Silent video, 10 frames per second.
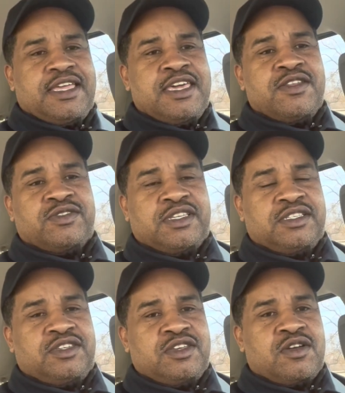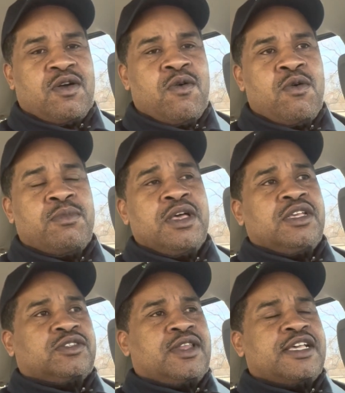enters into your home.
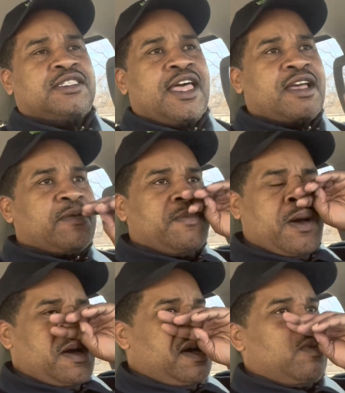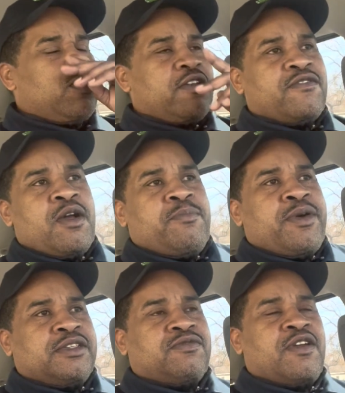So that's like one of our
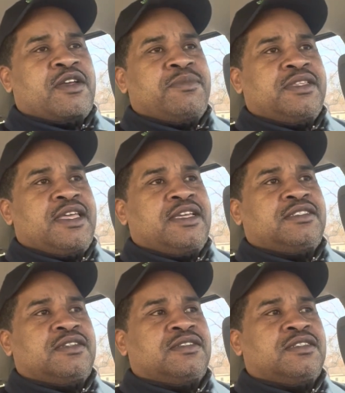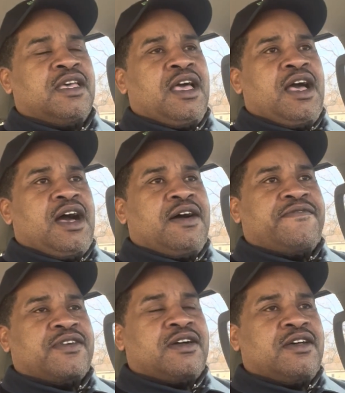best recommendations
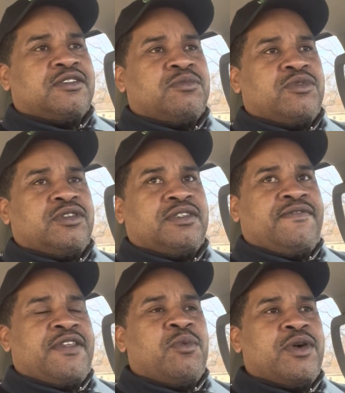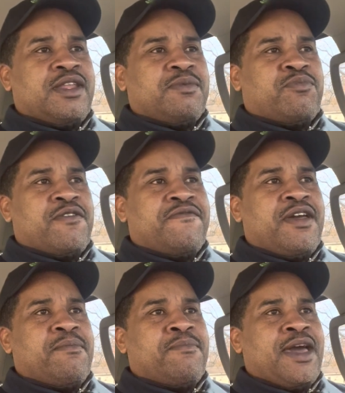for customers if they want to
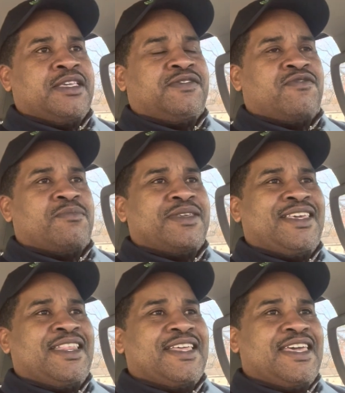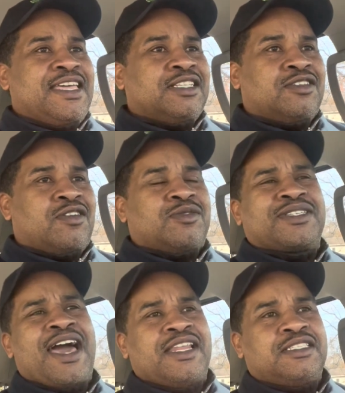prevent mice from getting into their homes. It's
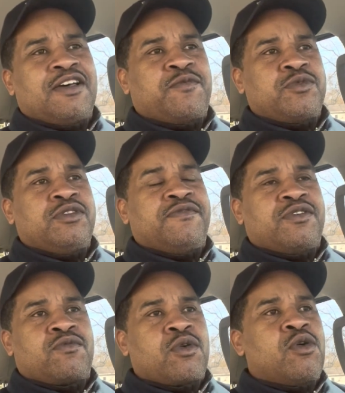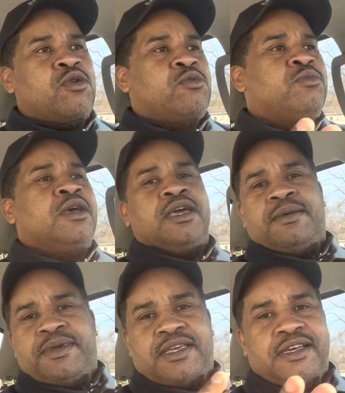kind of tough when you live in a row home
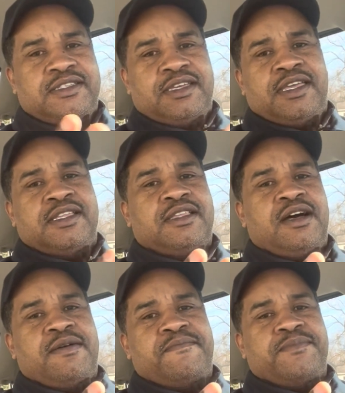because you end up